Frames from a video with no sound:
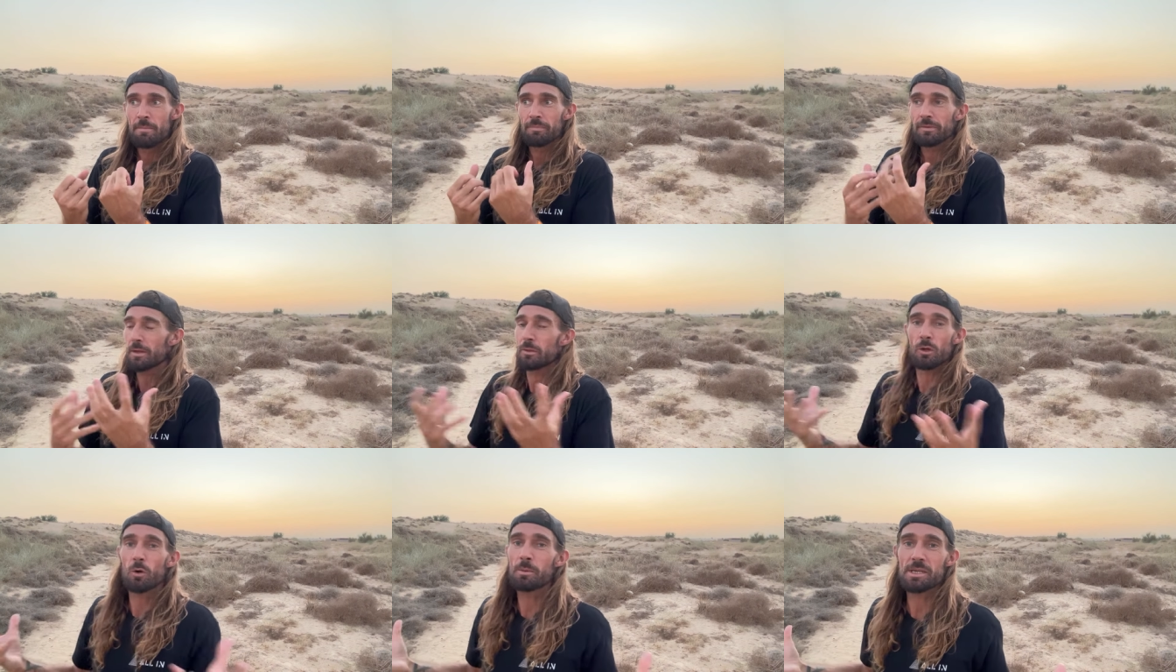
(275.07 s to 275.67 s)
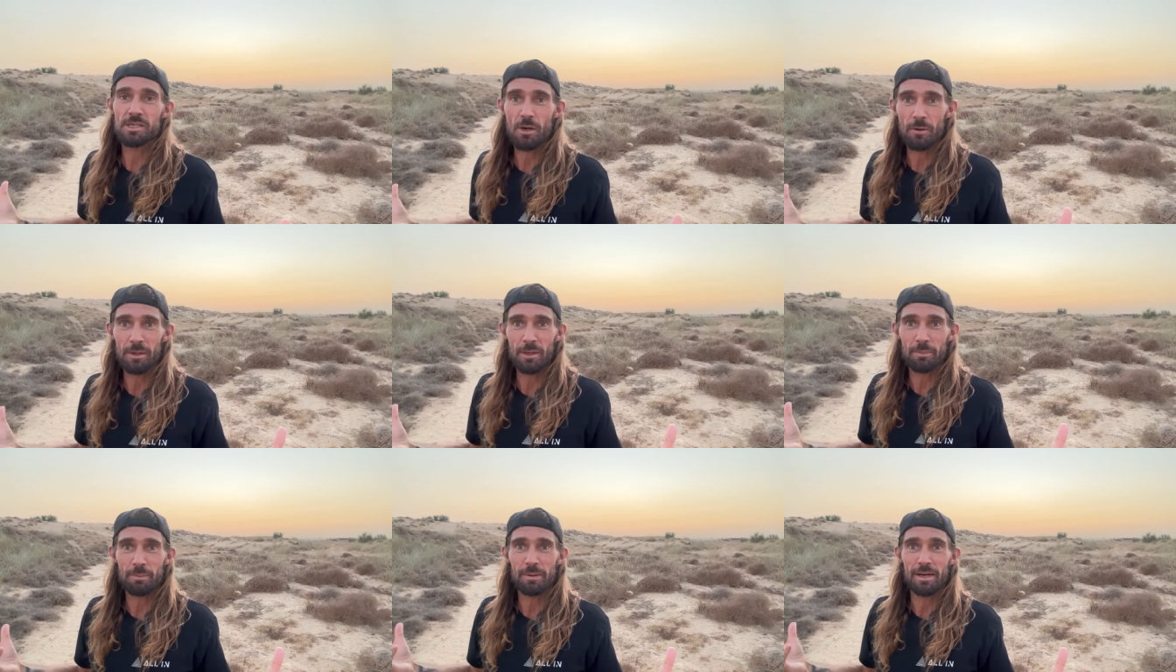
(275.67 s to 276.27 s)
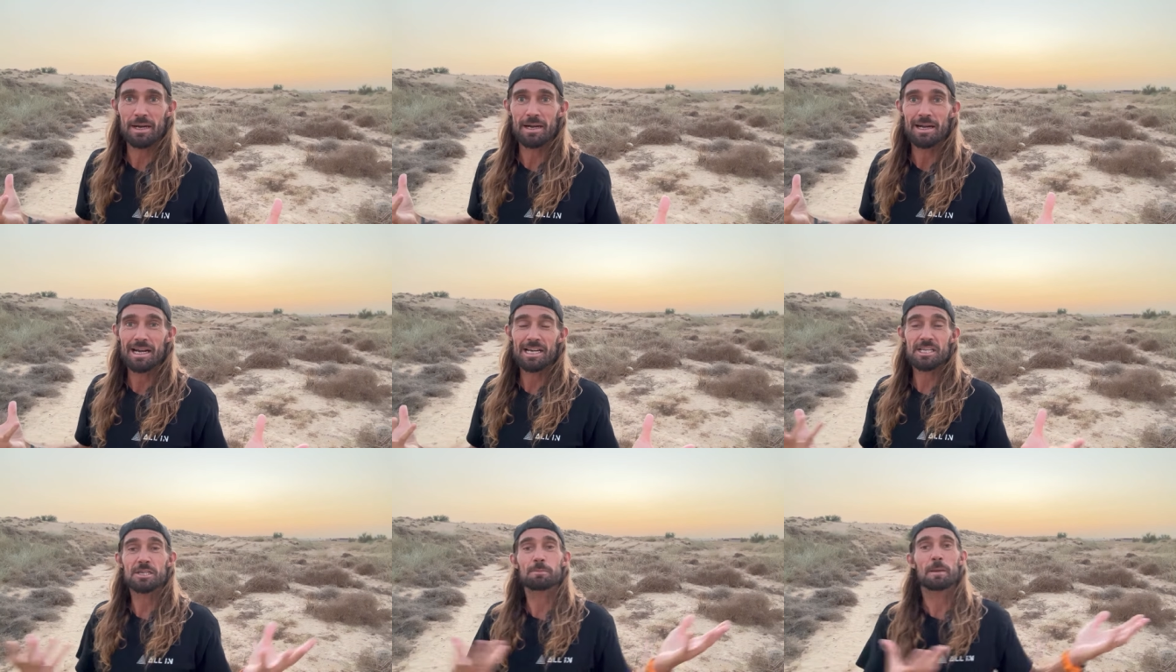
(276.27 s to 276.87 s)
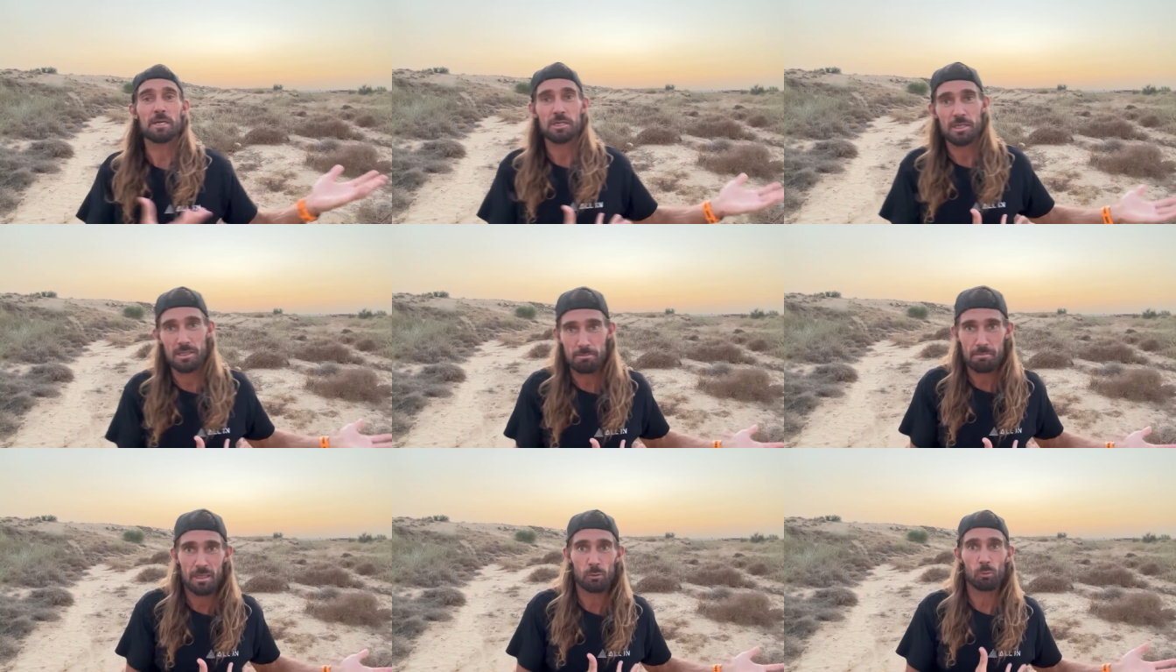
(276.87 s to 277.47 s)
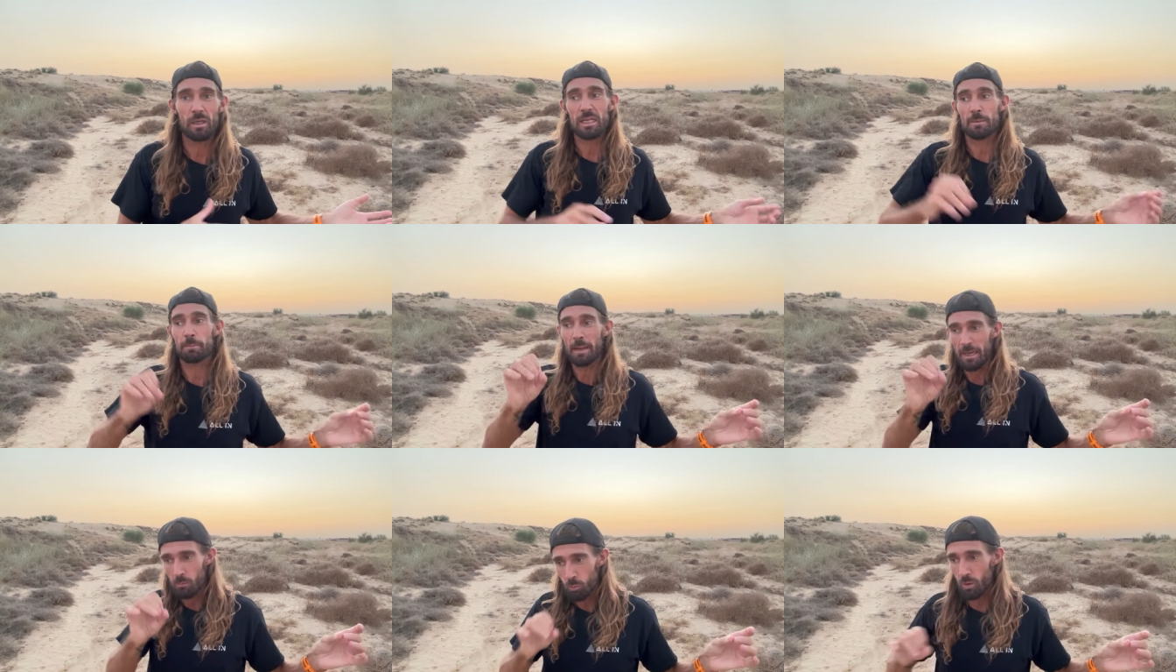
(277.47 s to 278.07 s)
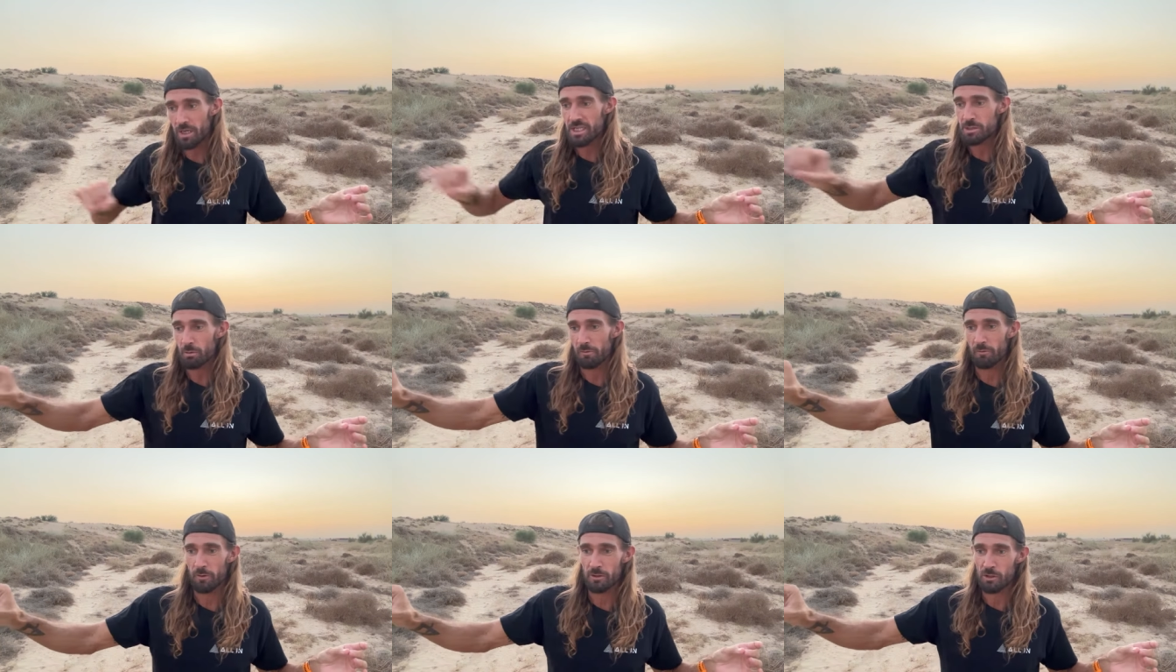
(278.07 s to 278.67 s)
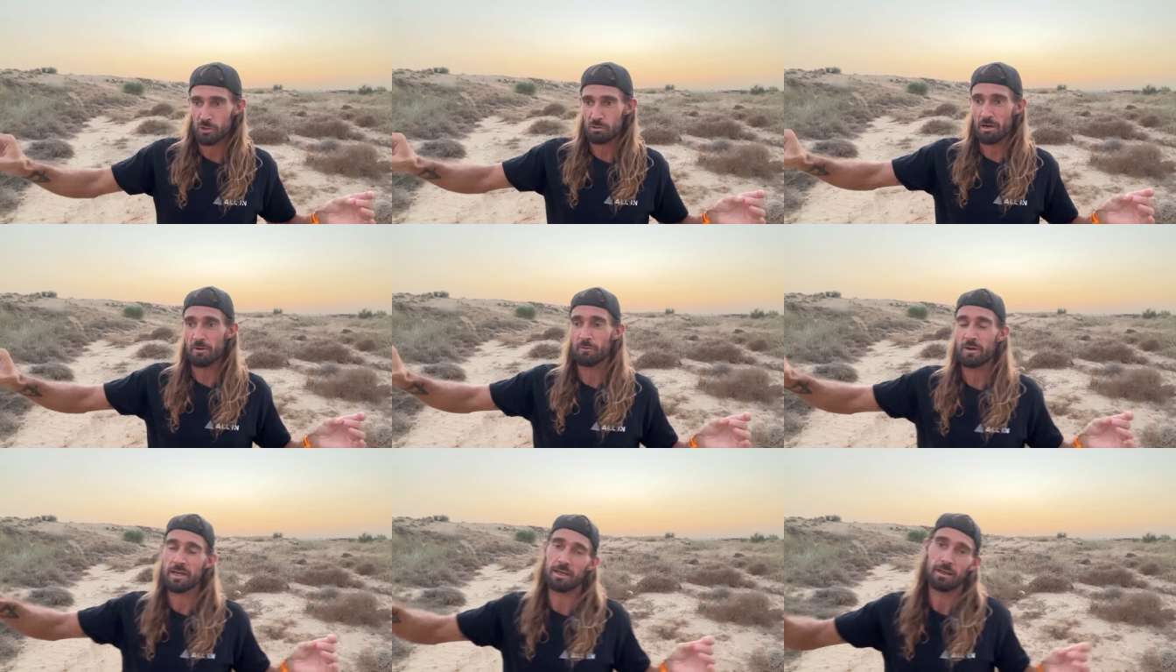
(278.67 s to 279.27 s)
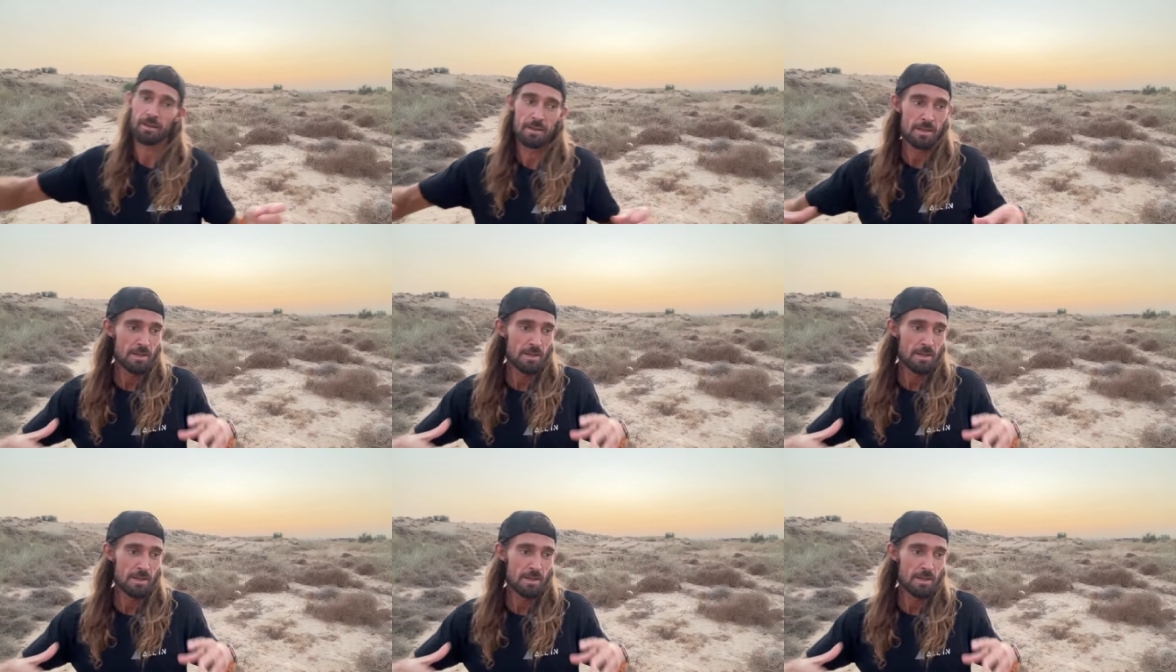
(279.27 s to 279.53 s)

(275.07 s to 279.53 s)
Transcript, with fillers: that nobody's going up there, and especially midweek, but I wanted to avoid the traffic.